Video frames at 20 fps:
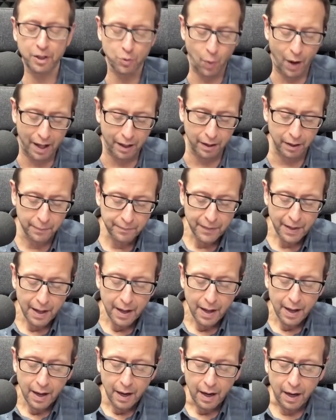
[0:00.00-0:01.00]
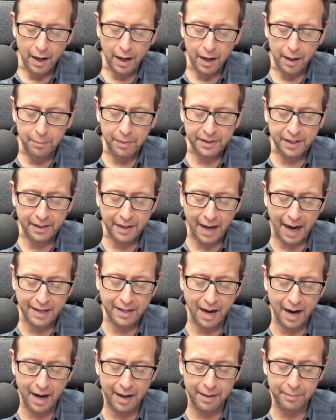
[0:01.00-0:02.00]
as well. But the
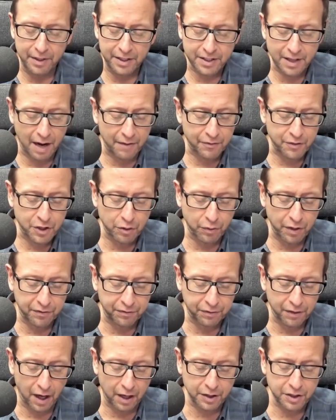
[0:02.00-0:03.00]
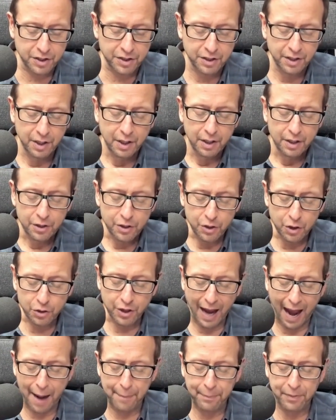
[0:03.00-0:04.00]
nighttime esophageal reflux
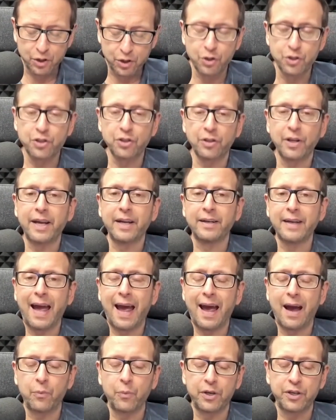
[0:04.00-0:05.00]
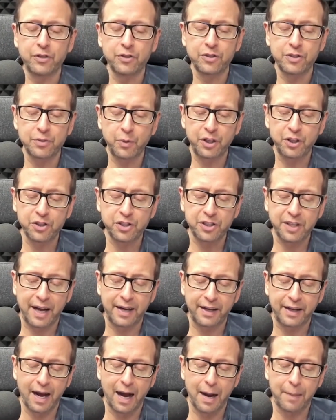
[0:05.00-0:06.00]
usually happens because you're laying down. When you're
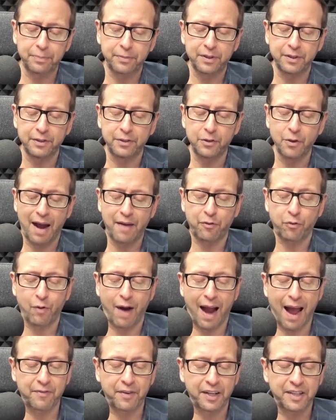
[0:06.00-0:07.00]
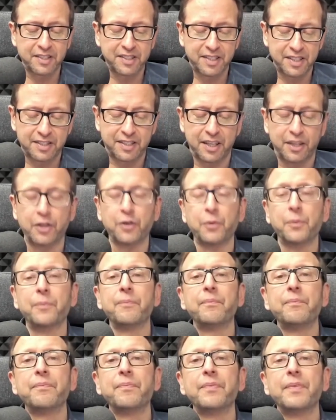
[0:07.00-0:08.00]
standing up, you have gravity assisting you.
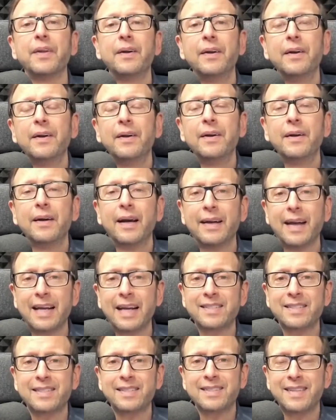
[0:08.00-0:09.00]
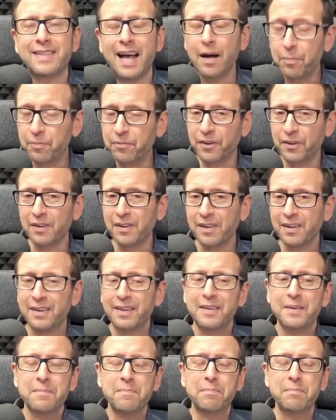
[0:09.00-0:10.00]
And that's helpful.
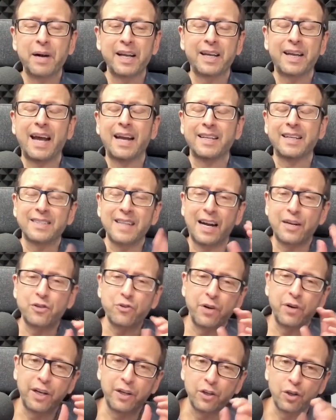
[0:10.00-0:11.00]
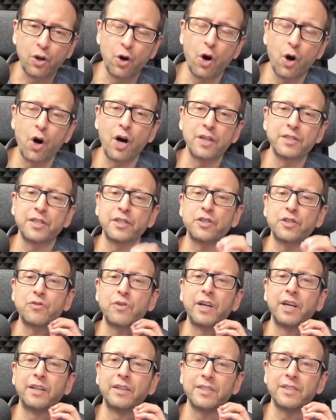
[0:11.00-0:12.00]
But again, it's not treating the cause. It's
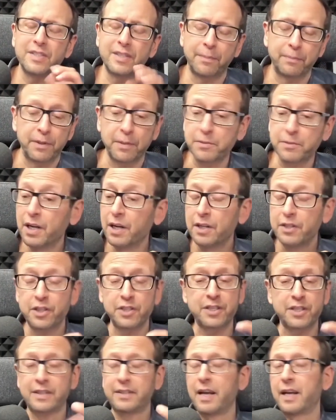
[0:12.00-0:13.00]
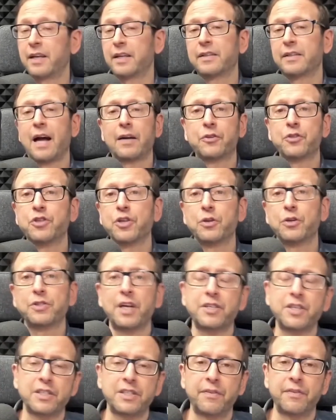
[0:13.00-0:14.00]
treating the symptoms. Just like taking Dr. Joe's
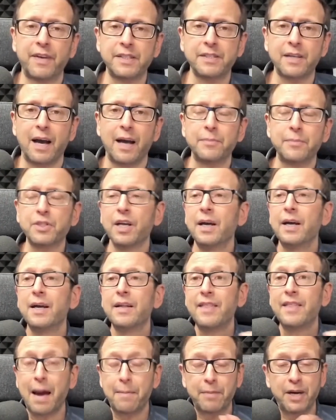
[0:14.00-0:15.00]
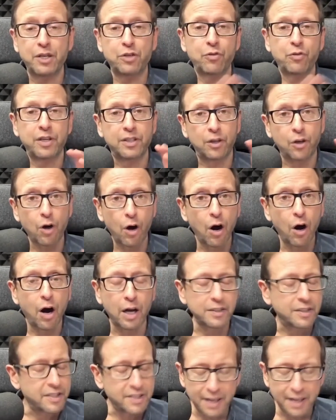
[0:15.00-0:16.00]
digestive enzymes. That might treat the
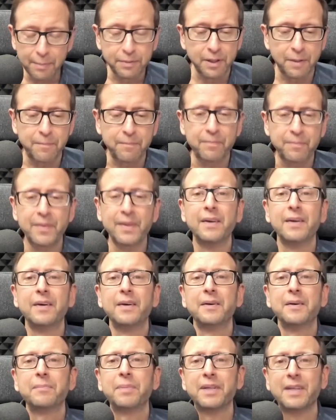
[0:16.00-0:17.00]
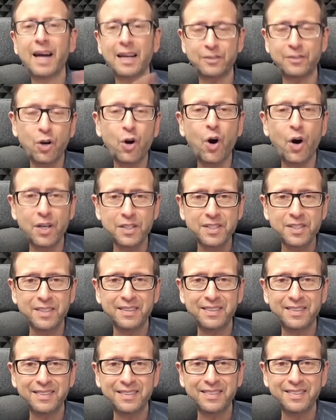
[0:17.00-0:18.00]
cause, the symptom, but not the cause.
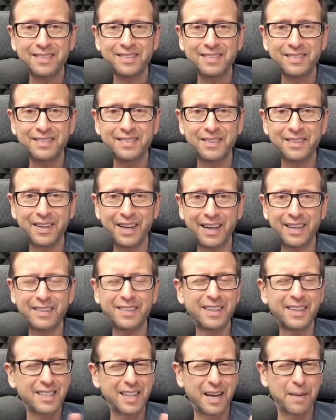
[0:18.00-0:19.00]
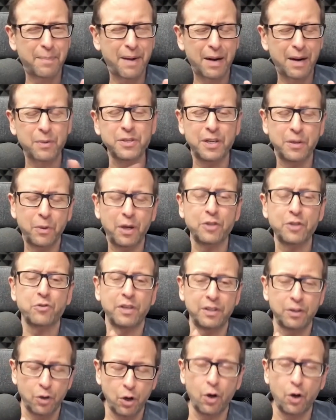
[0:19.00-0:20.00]
Okay, did I say that backwards? You want to
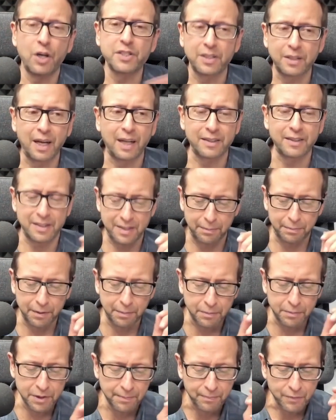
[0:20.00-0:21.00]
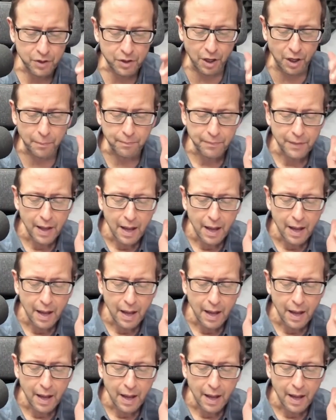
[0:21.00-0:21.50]
treat the cause and not the symptoms. So